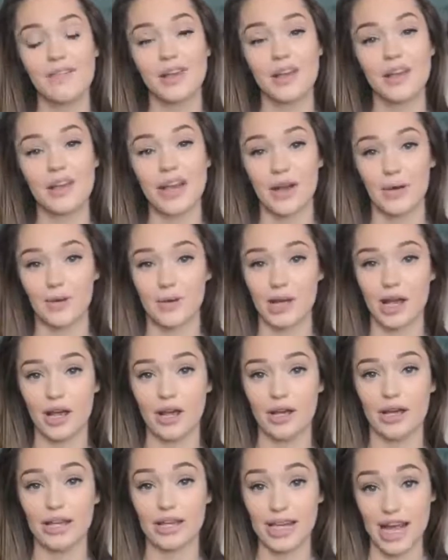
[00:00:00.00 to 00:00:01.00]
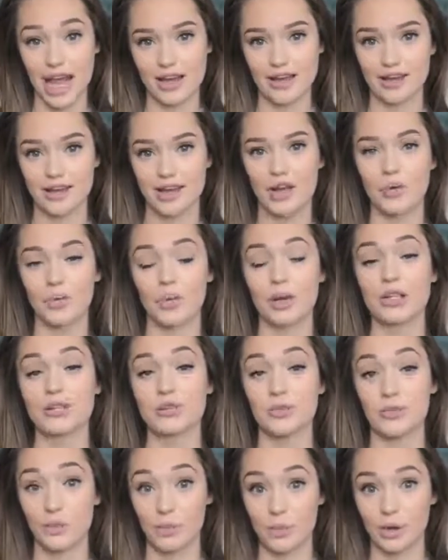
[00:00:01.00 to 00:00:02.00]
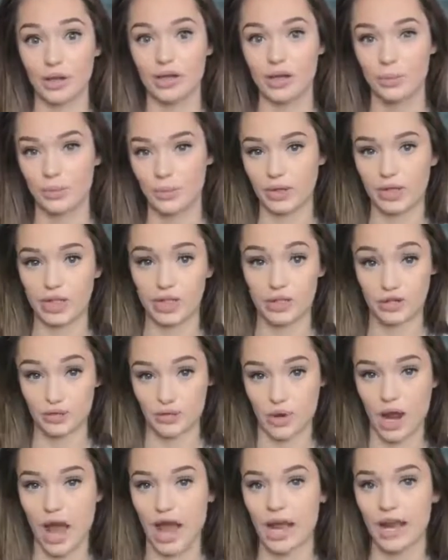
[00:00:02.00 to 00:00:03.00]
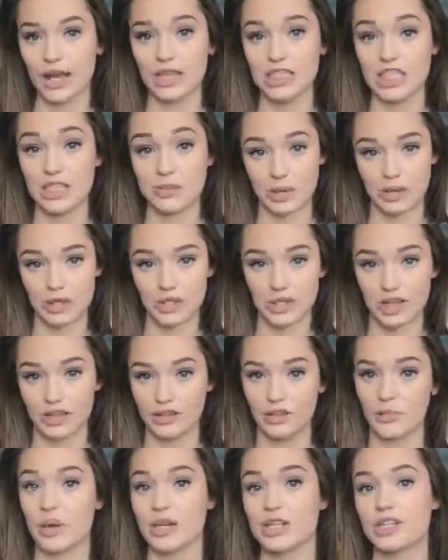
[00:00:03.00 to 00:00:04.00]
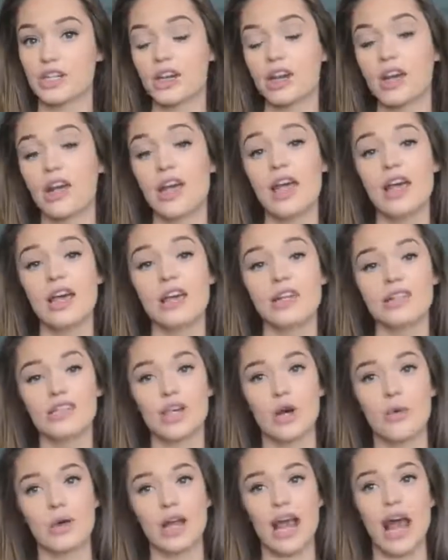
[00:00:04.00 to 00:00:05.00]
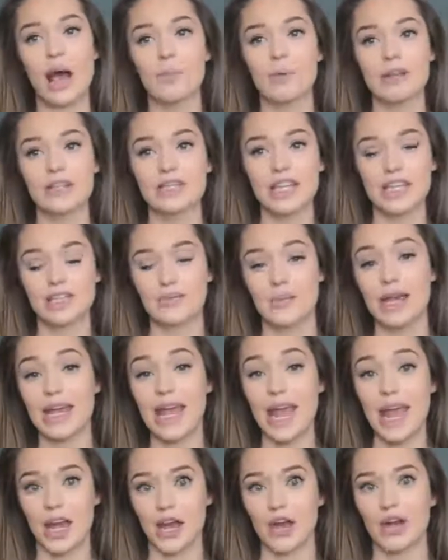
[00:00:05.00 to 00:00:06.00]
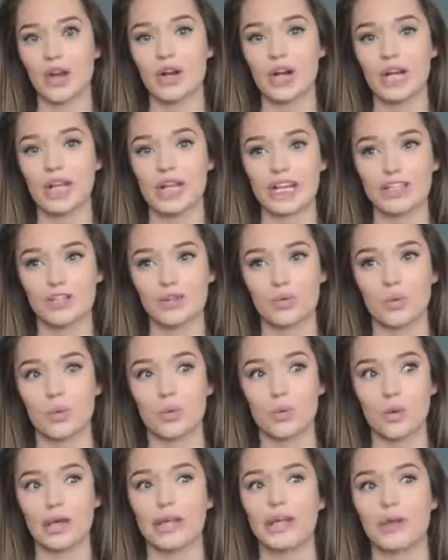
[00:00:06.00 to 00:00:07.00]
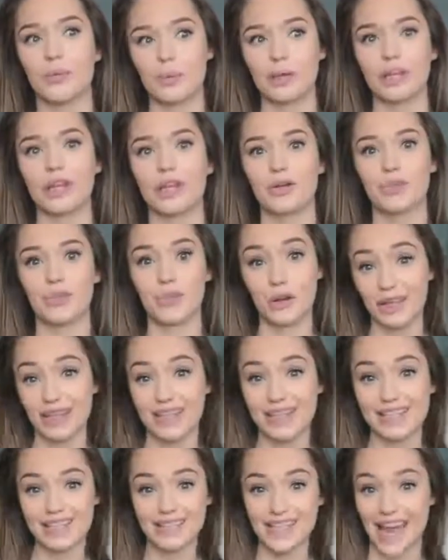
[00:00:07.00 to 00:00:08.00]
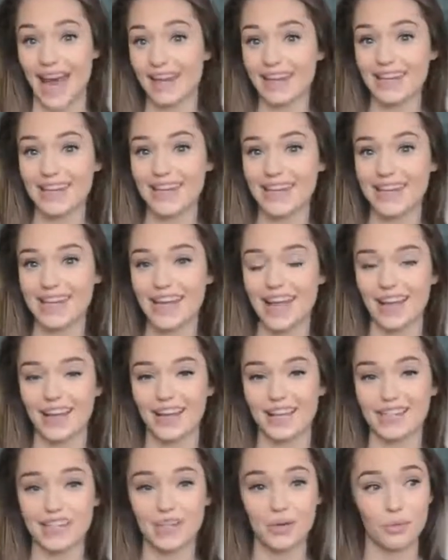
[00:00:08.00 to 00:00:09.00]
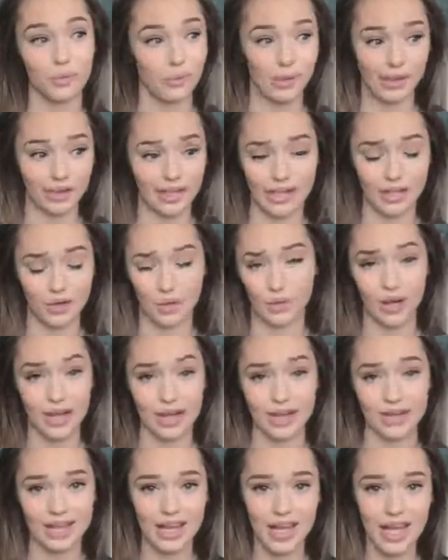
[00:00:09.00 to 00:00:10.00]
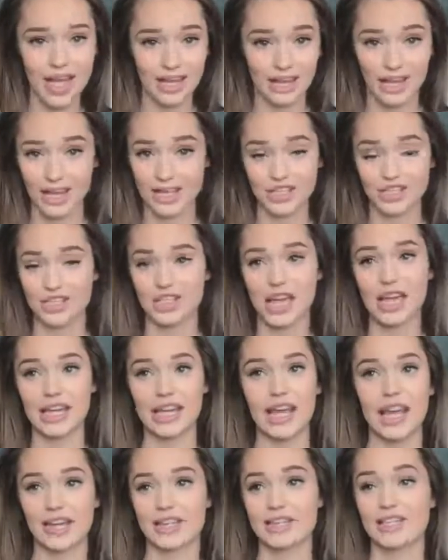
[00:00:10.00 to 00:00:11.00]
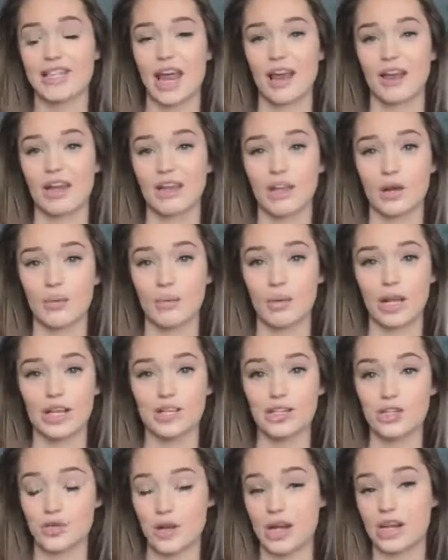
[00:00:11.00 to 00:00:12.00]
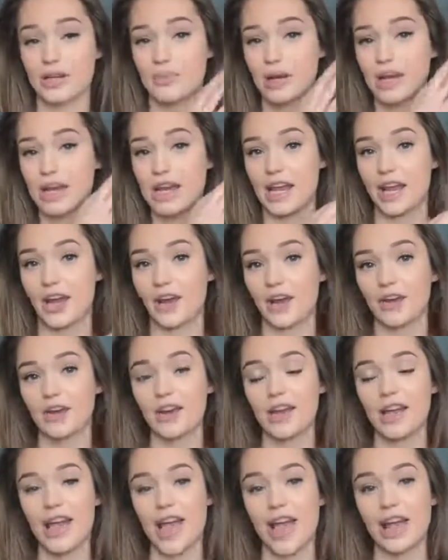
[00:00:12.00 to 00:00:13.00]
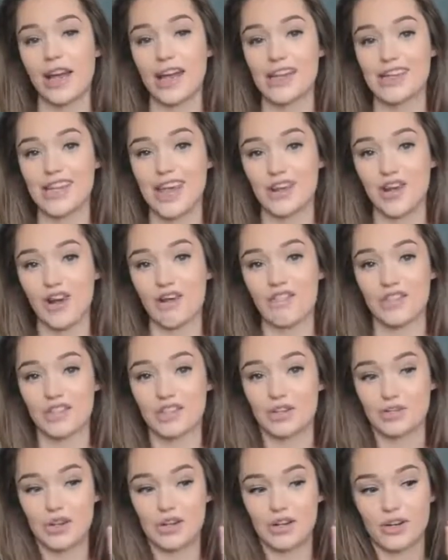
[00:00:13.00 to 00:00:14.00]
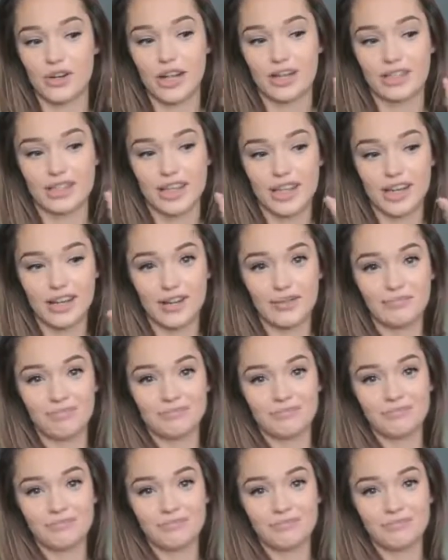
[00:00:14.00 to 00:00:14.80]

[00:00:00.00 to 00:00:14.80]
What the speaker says: in an area in Canada where it's really, really dry, especially in the winter. So what happens is my hair gets really, really, really staticky, and it's really annoying, and I can't stand it. Like when I straighten my hair and I take off the straightener, it's like